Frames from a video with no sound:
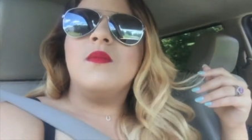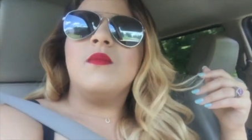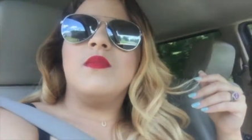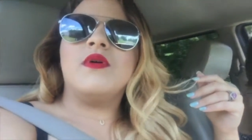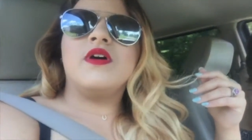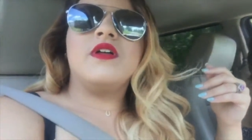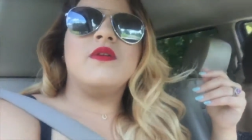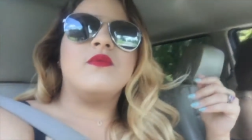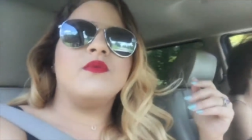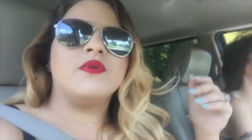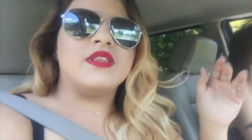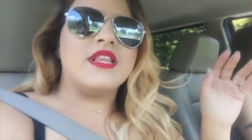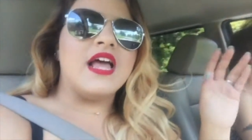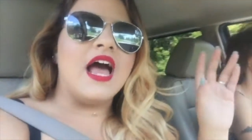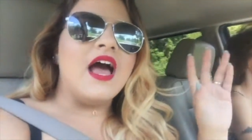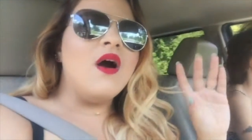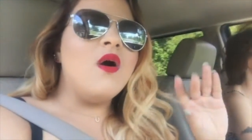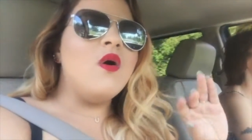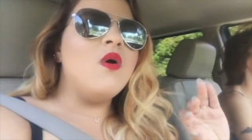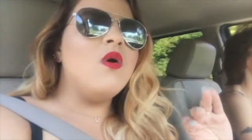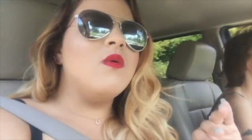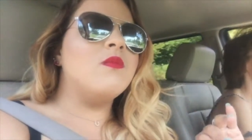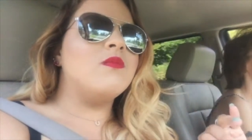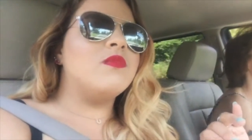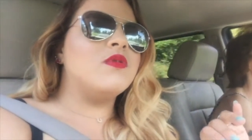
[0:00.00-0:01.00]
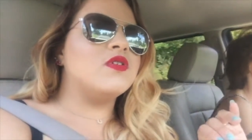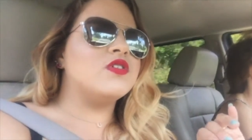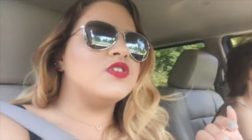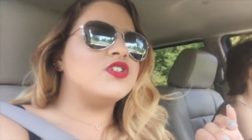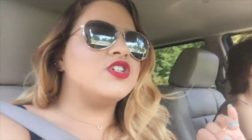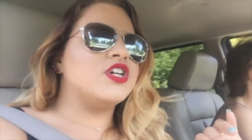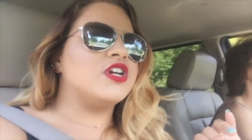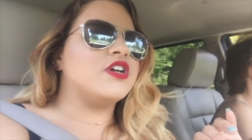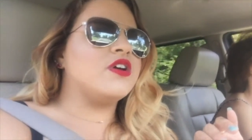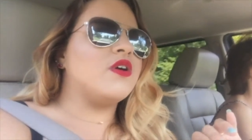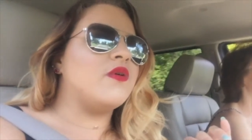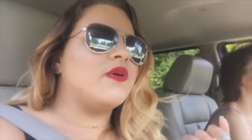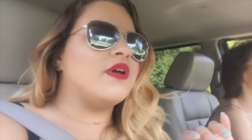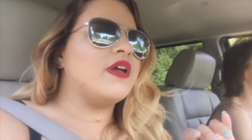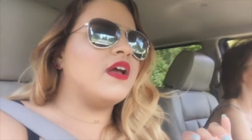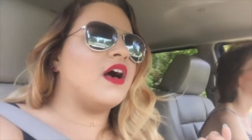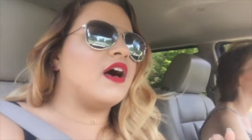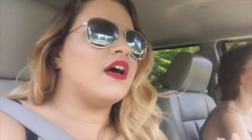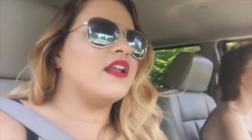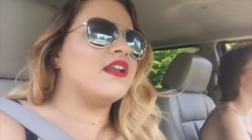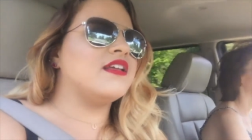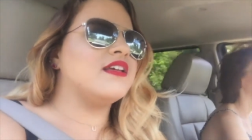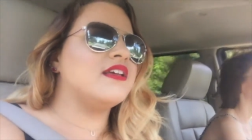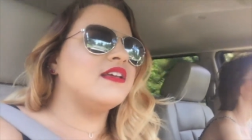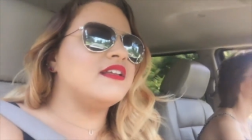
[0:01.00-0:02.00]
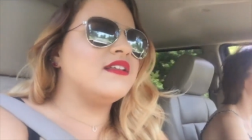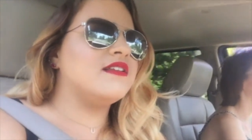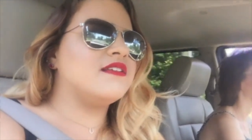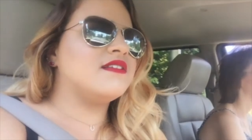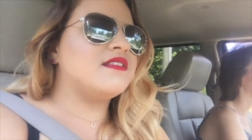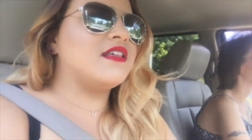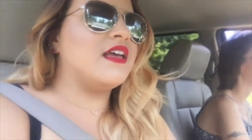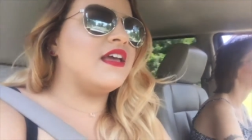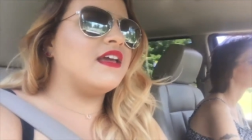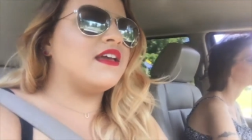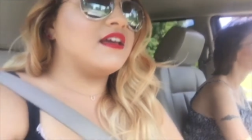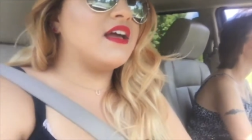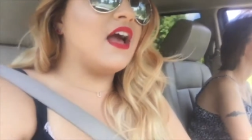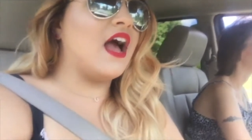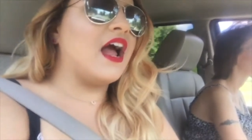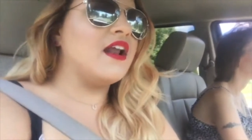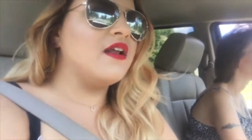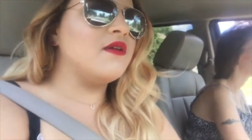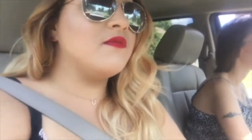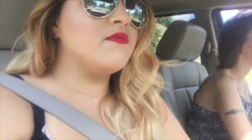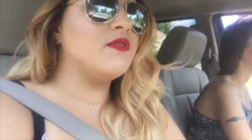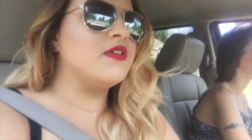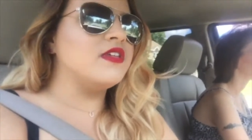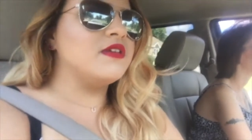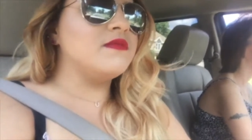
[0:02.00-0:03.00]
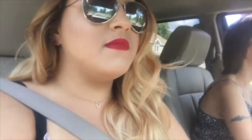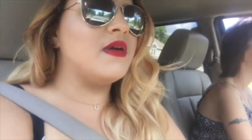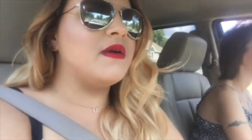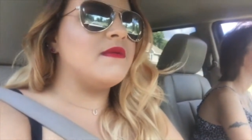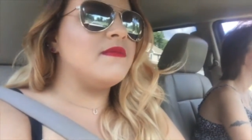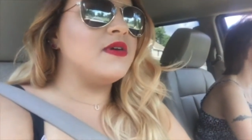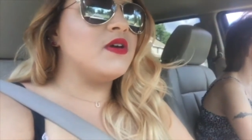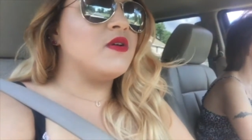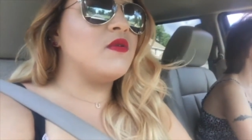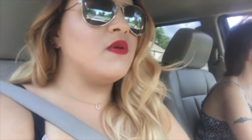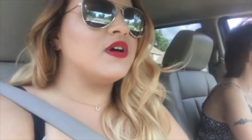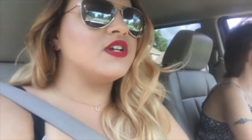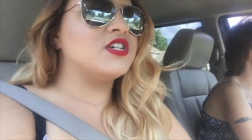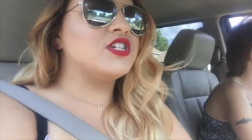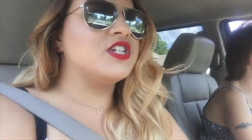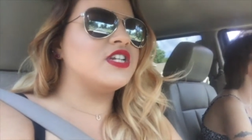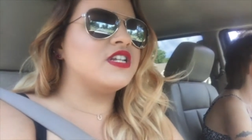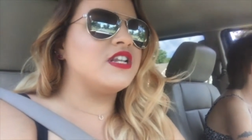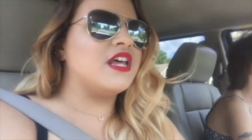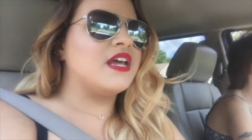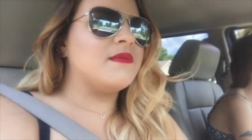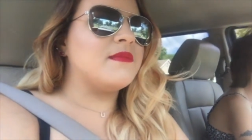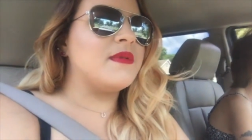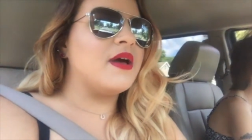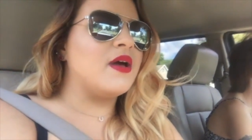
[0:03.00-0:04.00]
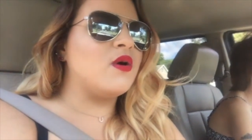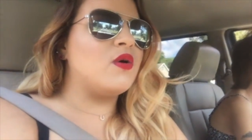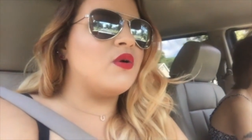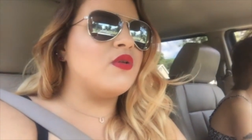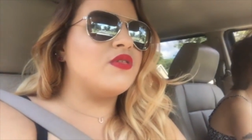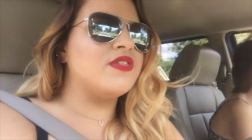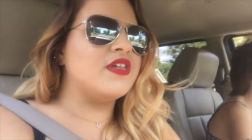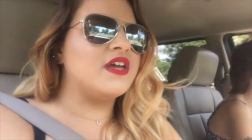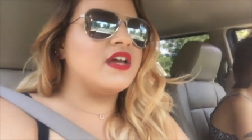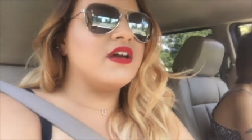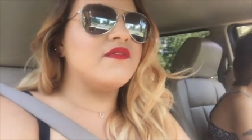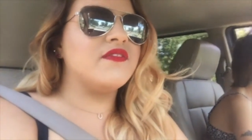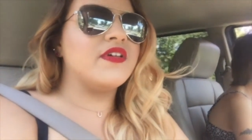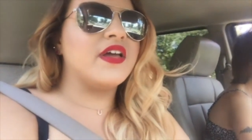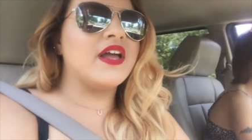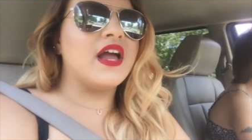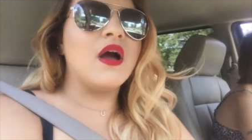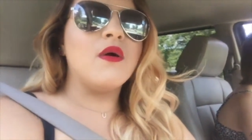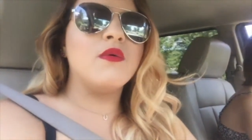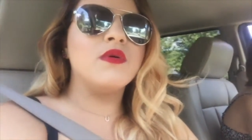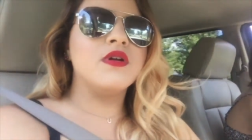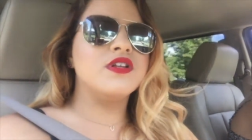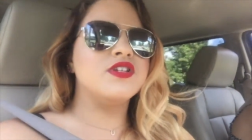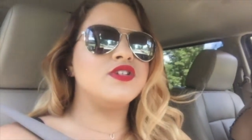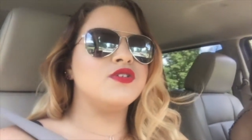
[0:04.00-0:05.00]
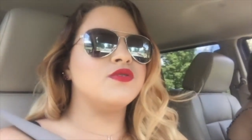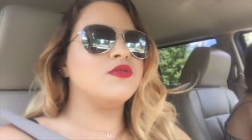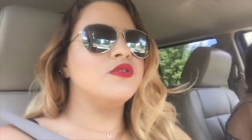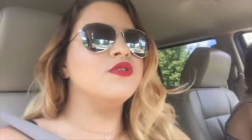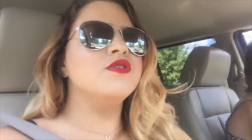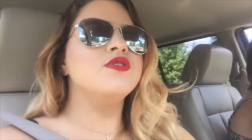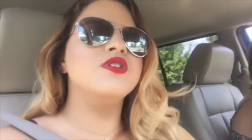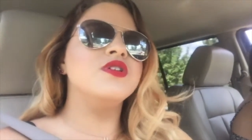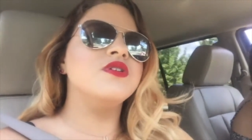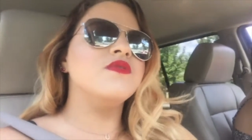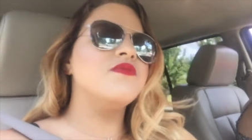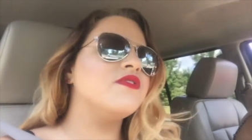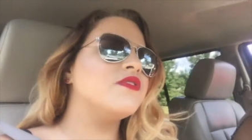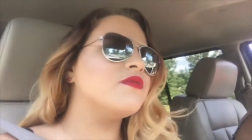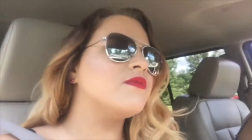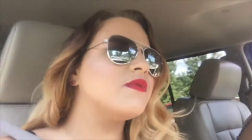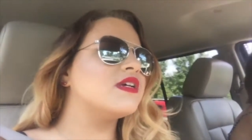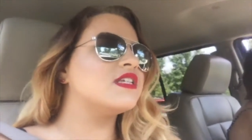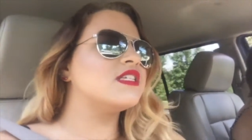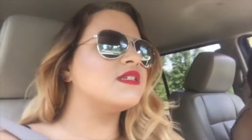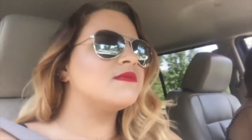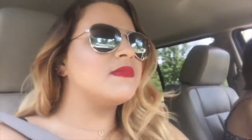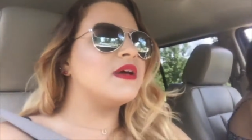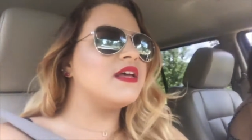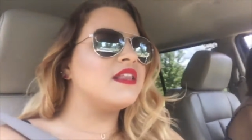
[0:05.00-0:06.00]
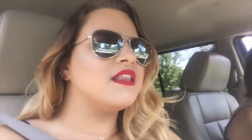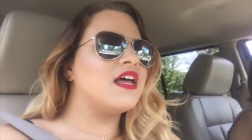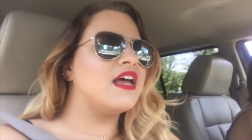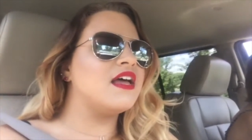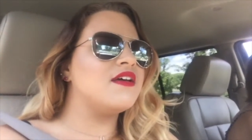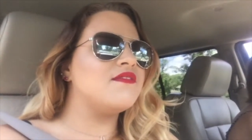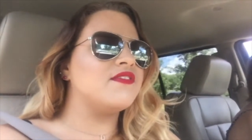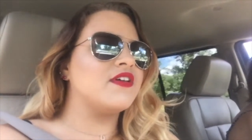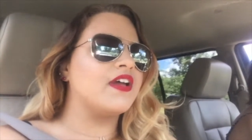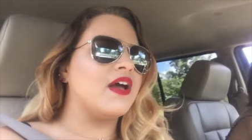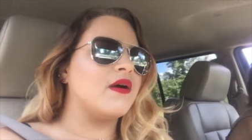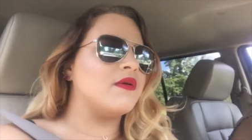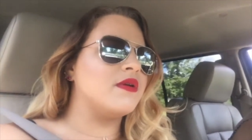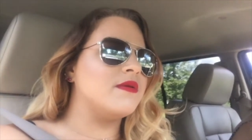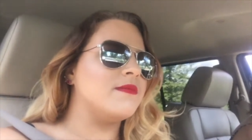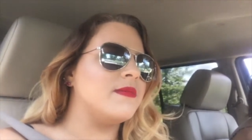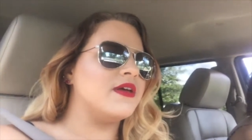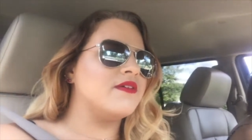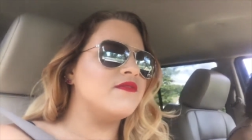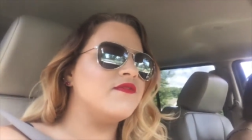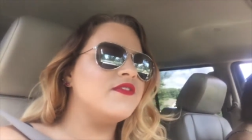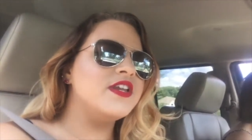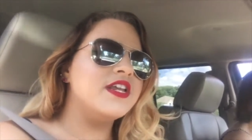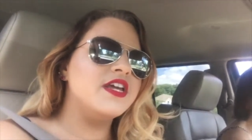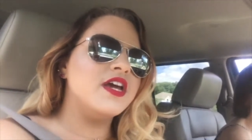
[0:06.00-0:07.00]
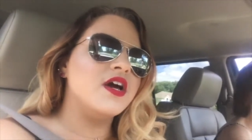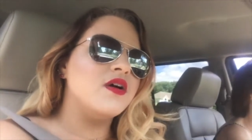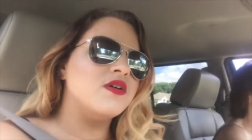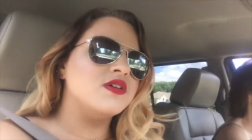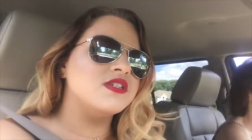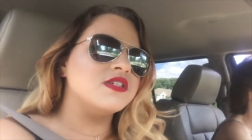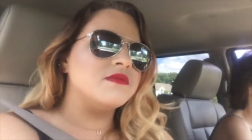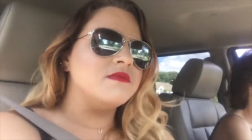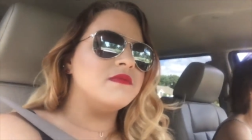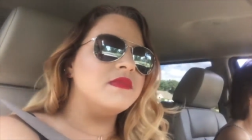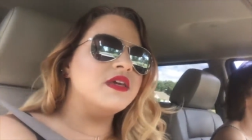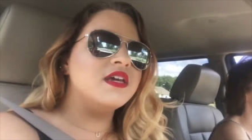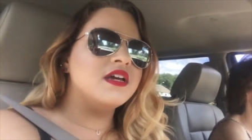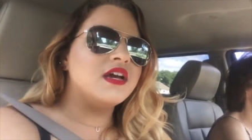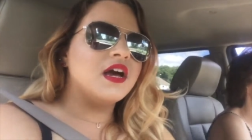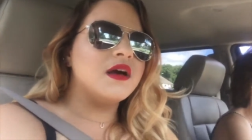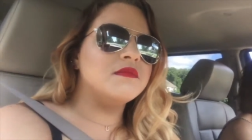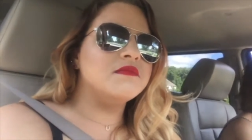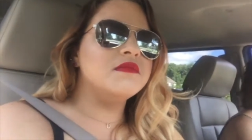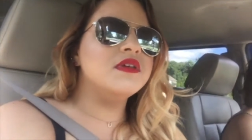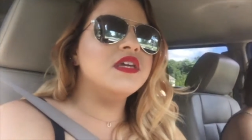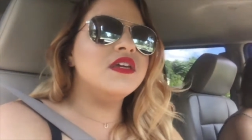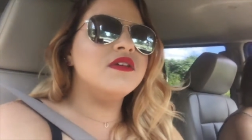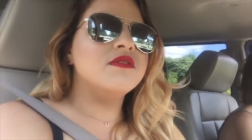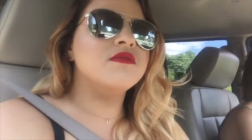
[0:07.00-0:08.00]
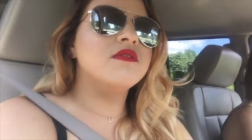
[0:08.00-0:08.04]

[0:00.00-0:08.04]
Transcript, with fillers: But with that whole bullshit going on, it like kind of really made me question like my whole thing of like I want to do YouTube for the rest of my life. Like I want to make videos and meet, come meet